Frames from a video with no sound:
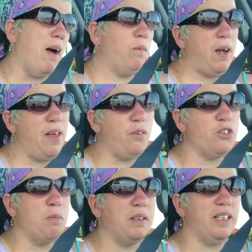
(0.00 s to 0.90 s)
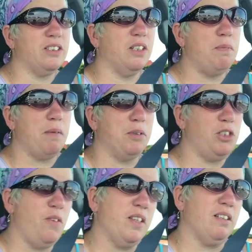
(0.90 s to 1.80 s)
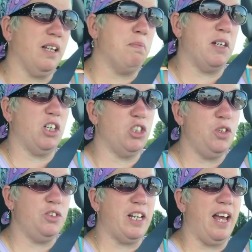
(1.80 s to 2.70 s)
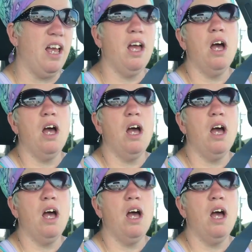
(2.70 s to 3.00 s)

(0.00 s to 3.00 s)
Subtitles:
by the way, there's nobody that's going to be able to do this till like Monday or Tuesday.